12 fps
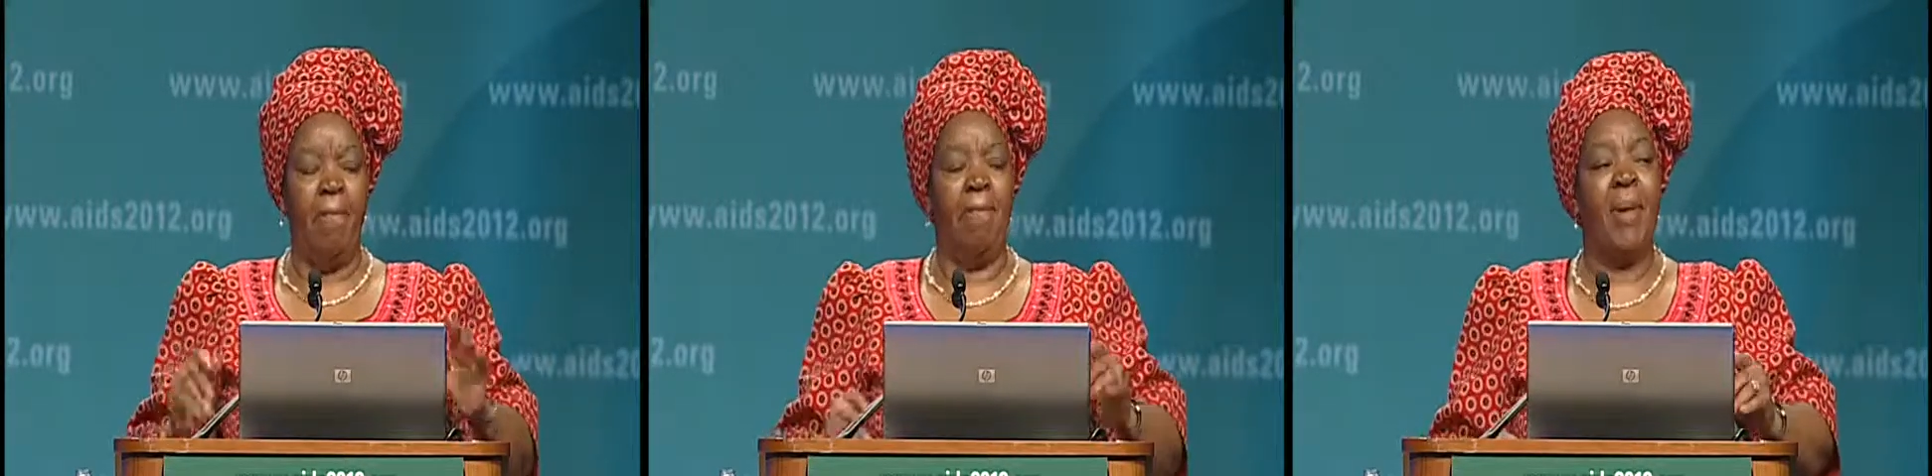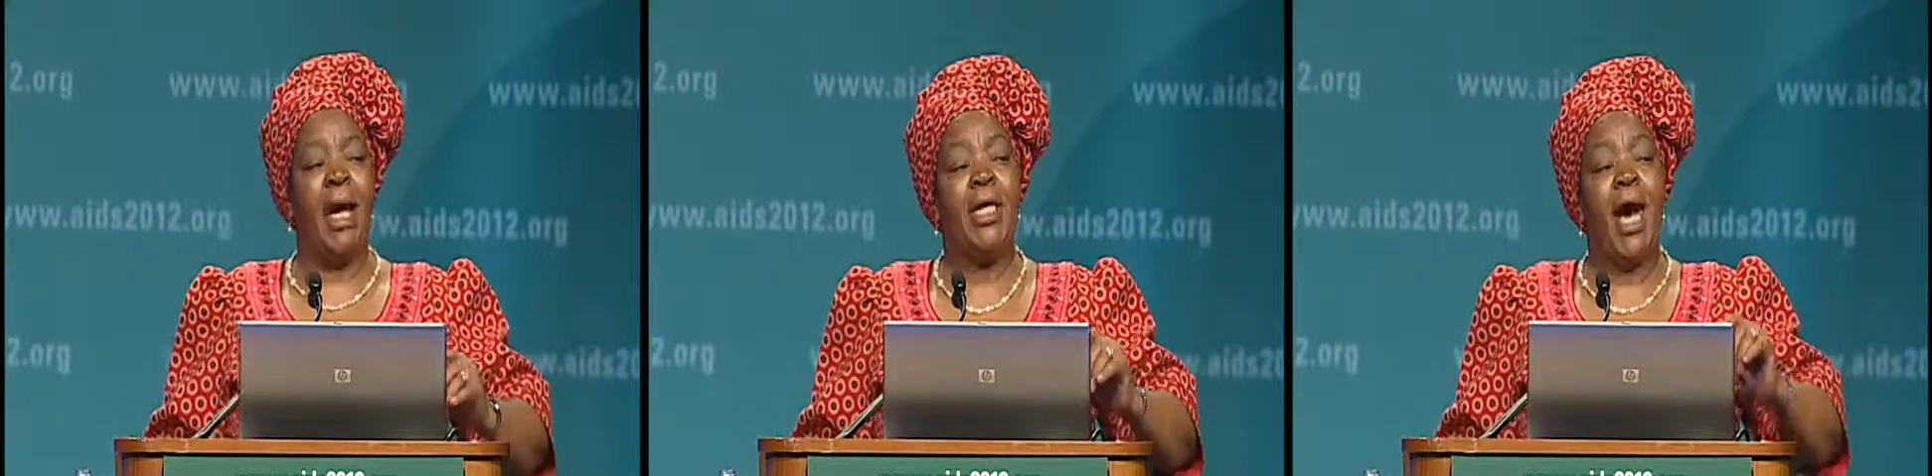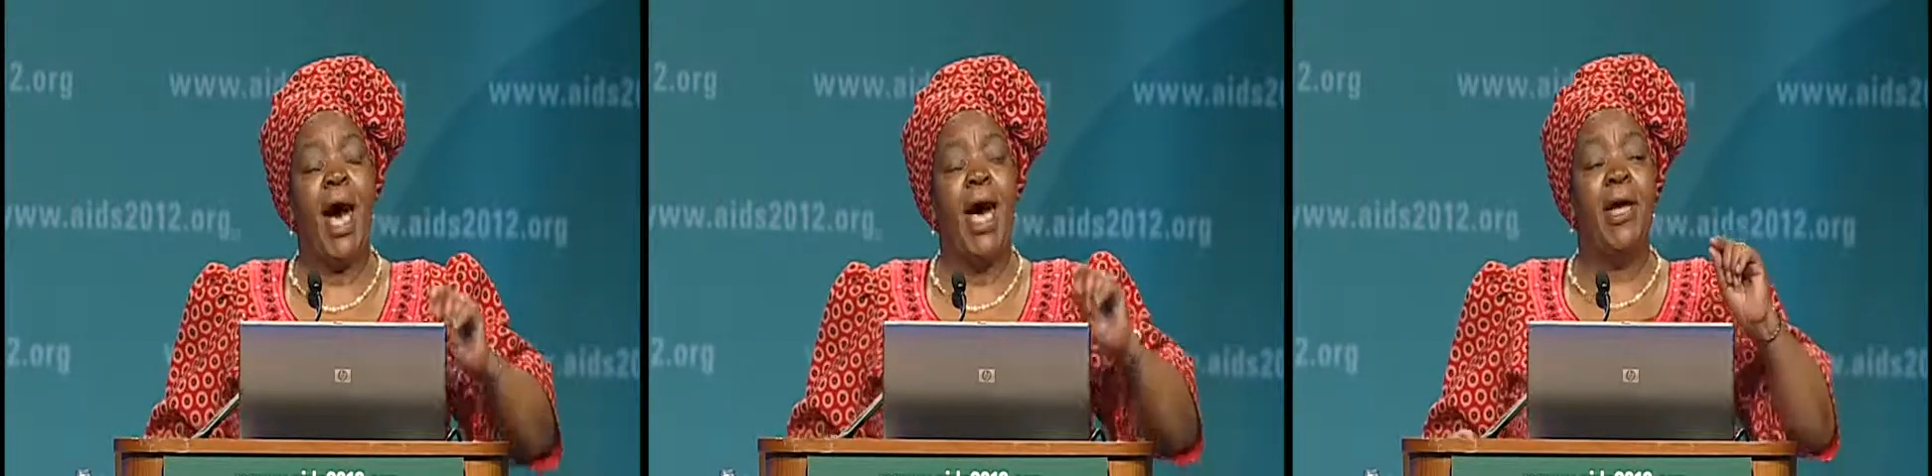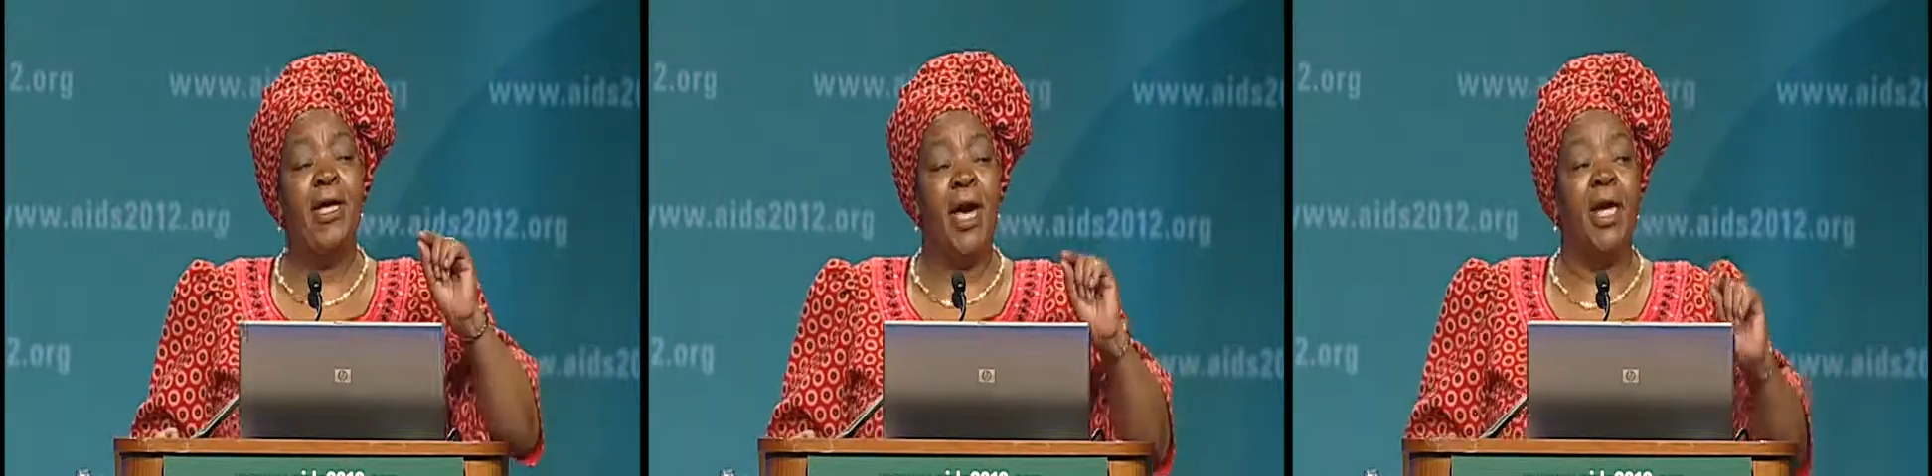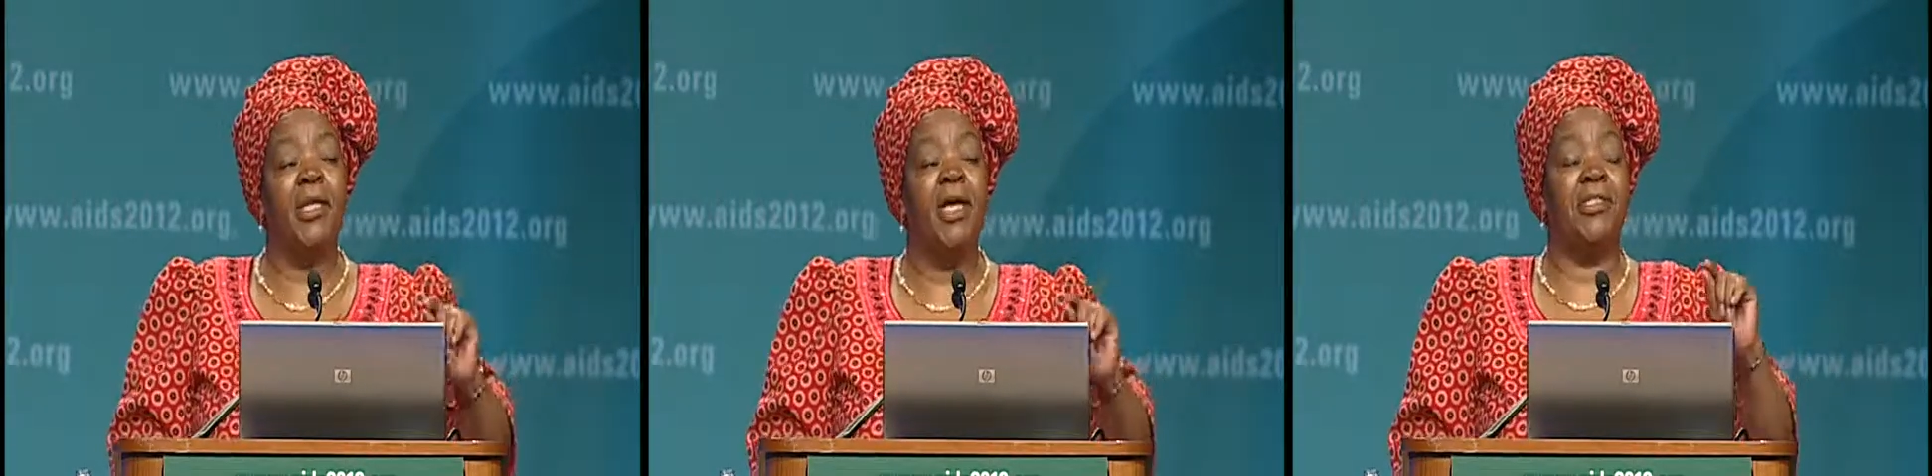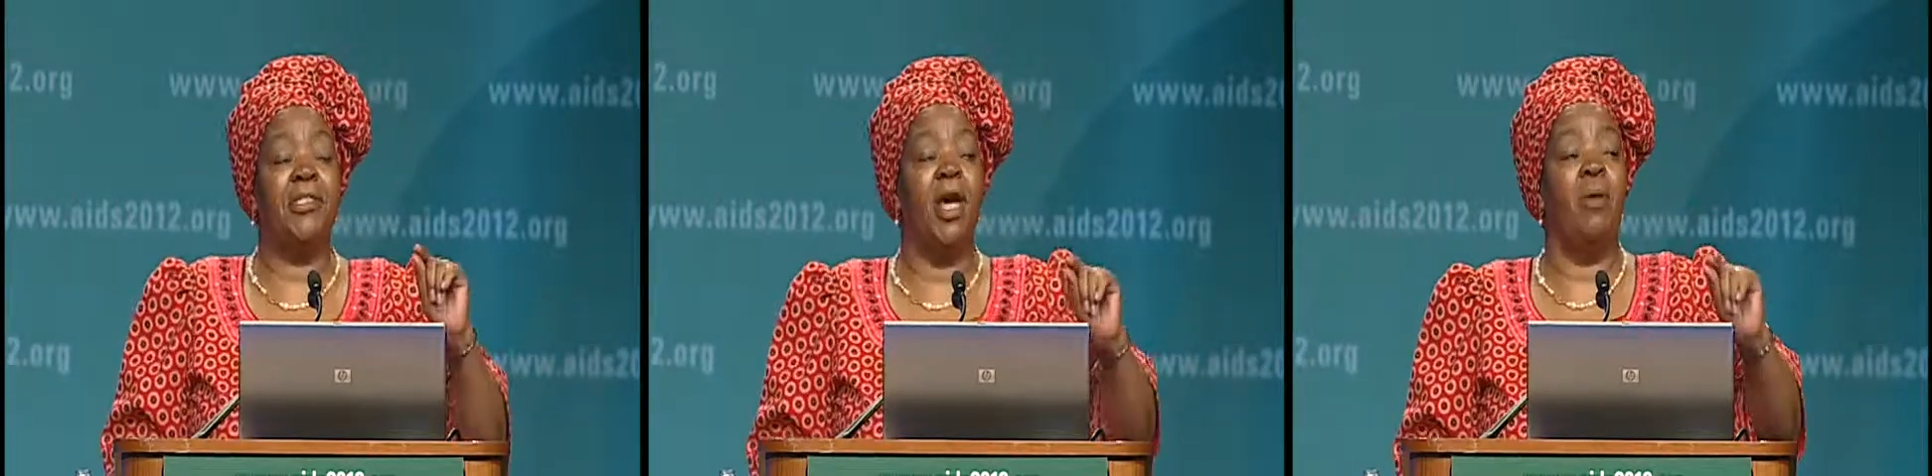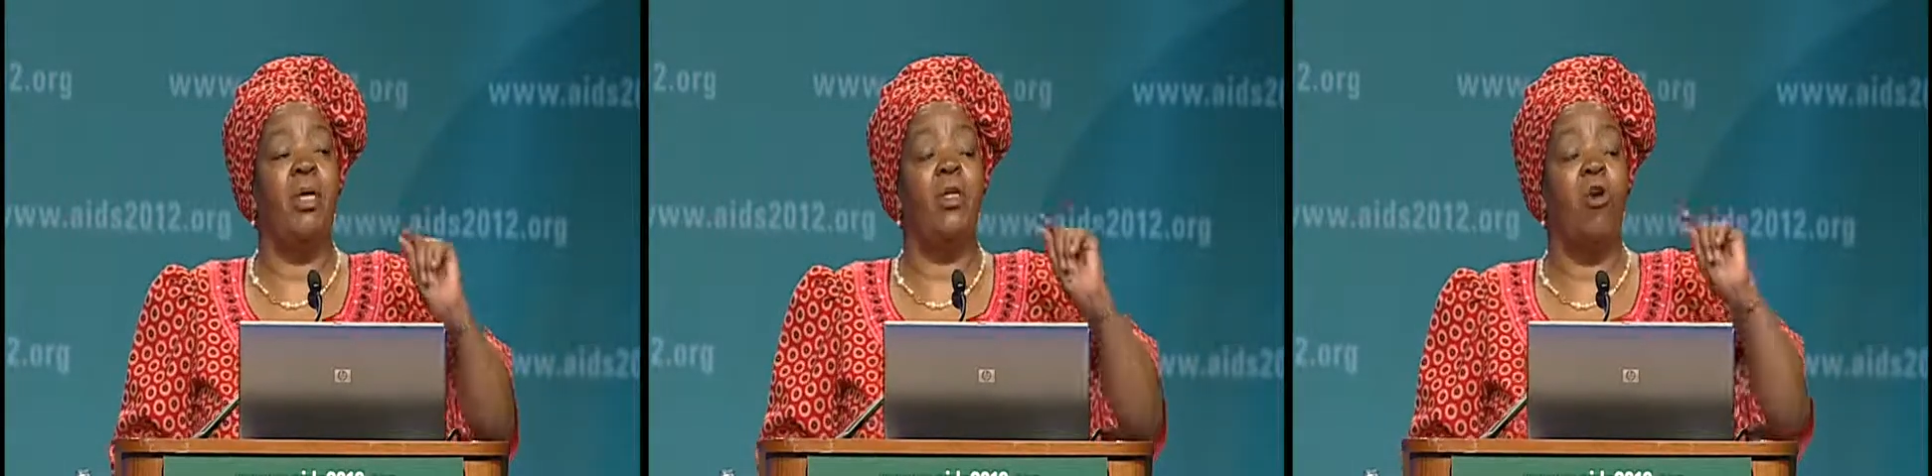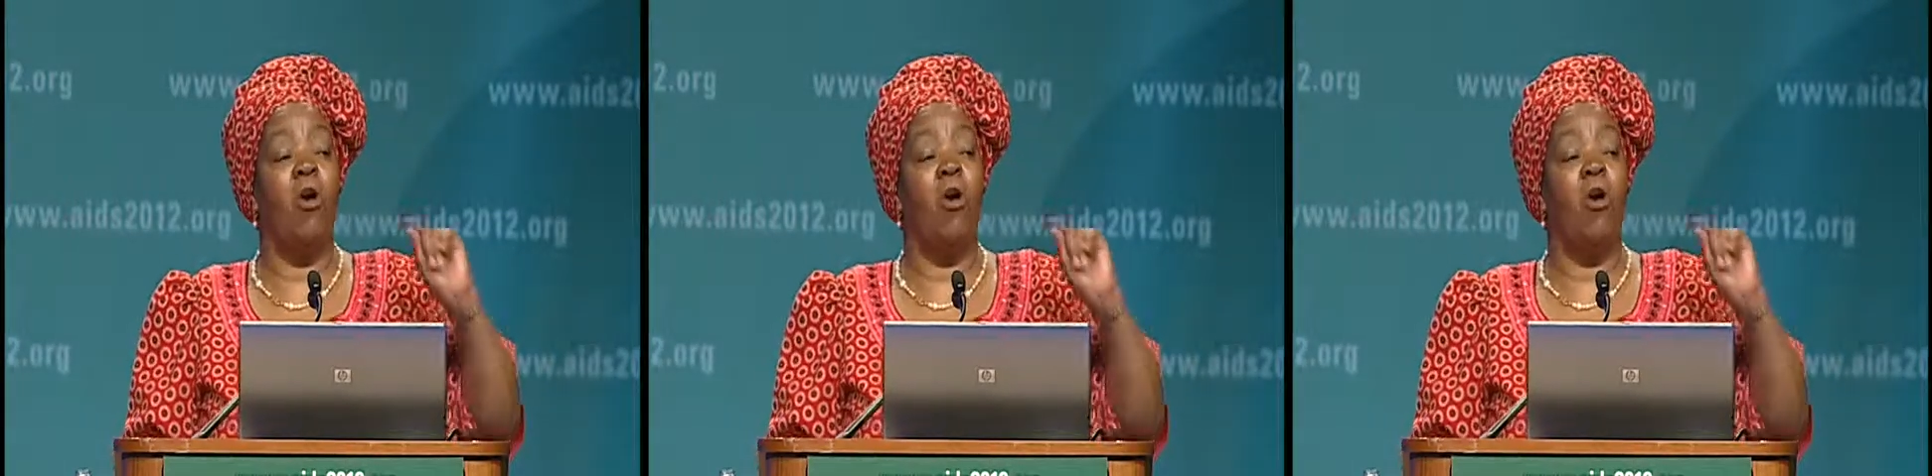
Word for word: but I get a step in